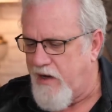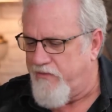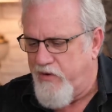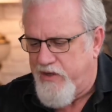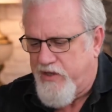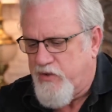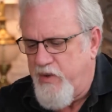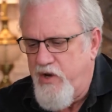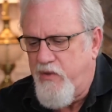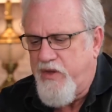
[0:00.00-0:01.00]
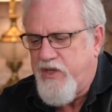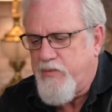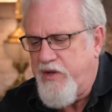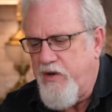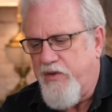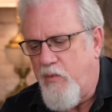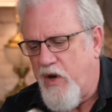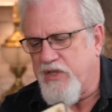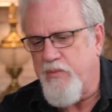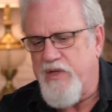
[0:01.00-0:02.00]
For instance, we know that this one here, the
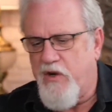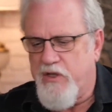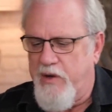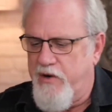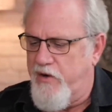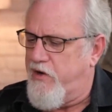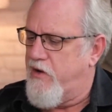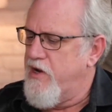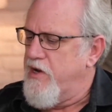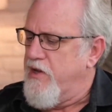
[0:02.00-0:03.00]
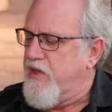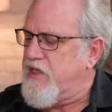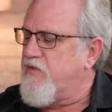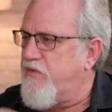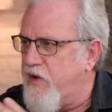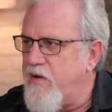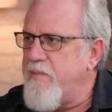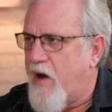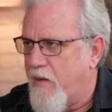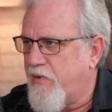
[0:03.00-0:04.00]
Wars that we talked about earlier, this is very
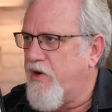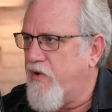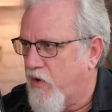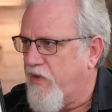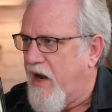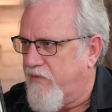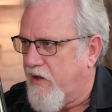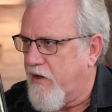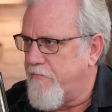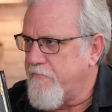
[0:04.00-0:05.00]
popular in North Africa.